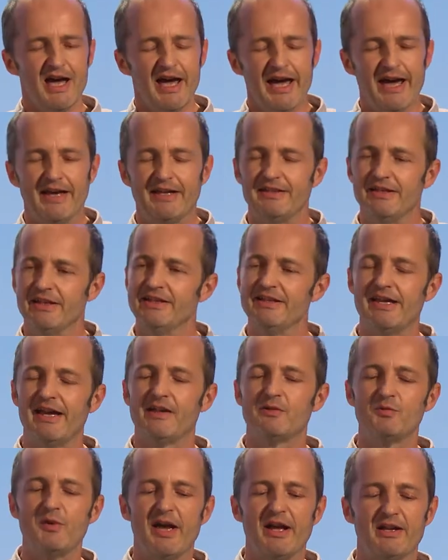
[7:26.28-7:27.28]
And in the
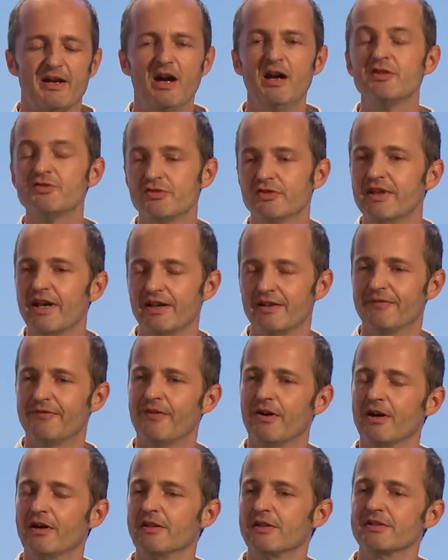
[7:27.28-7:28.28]
end, we had 100 header
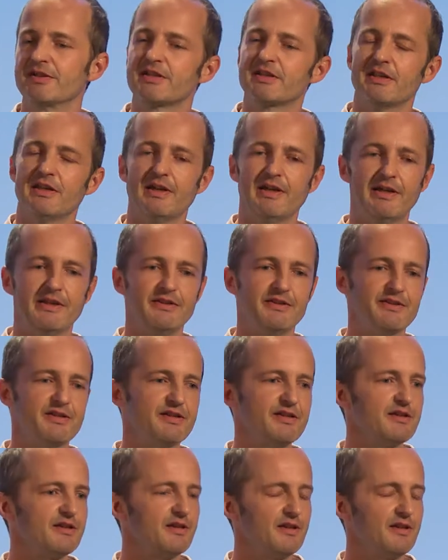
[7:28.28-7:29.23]
files and